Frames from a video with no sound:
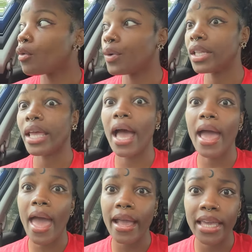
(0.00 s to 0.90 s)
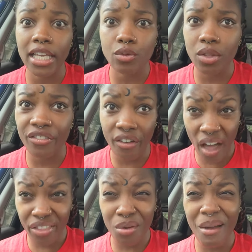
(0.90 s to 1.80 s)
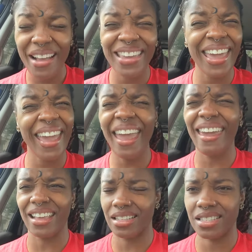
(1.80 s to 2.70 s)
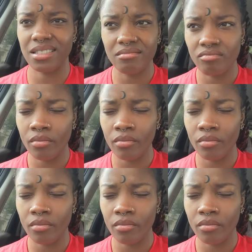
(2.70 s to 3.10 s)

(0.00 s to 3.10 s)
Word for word: really I had kids with the father of my kids.